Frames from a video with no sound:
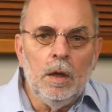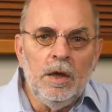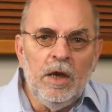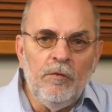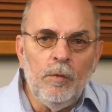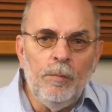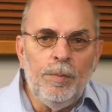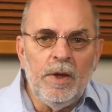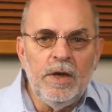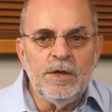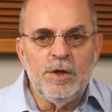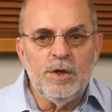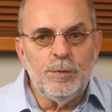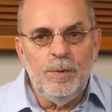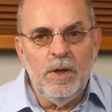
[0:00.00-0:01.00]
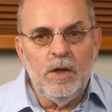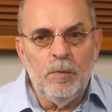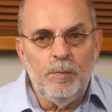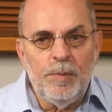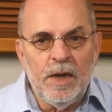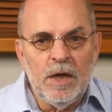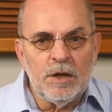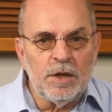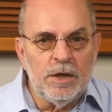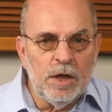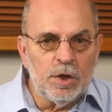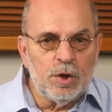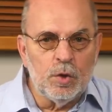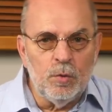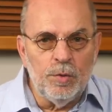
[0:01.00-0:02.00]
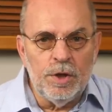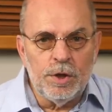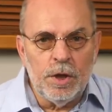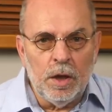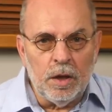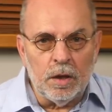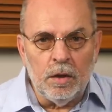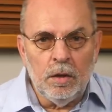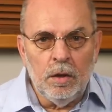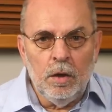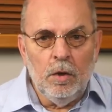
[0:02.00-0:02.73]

Never place the speaker pairs next to each other,